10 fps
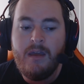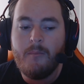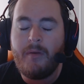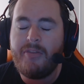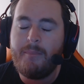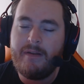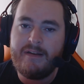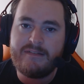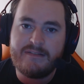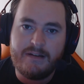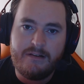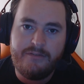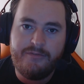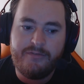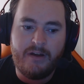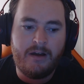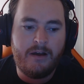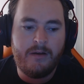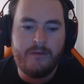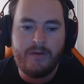But the play itself,
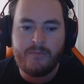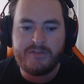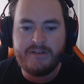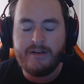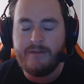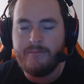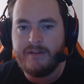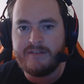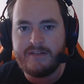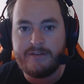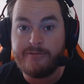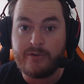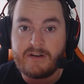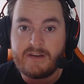uh, it was, a, uh, as I said, a 4